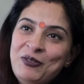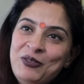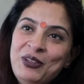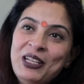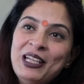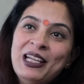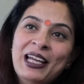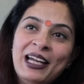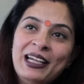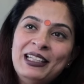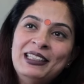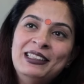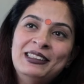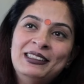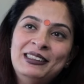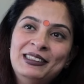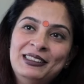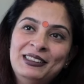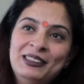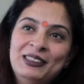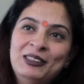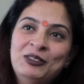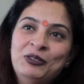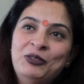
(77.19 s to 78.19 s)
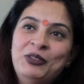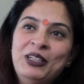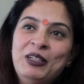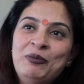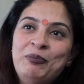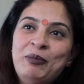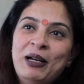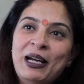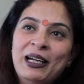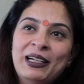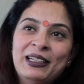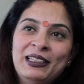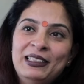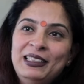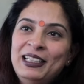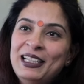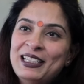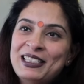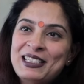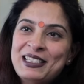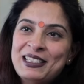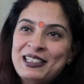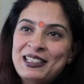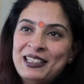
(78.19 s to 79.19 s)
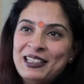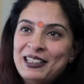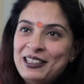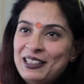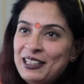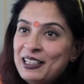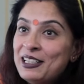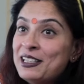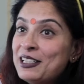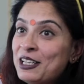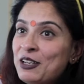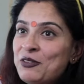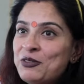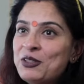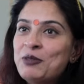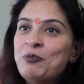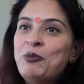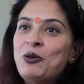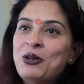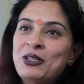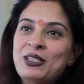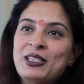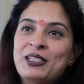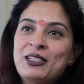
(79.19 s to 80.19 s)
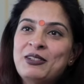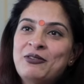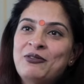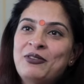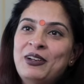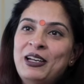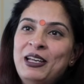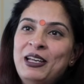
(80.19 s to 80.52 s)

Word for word: we get the feedback, yes, it gives a positive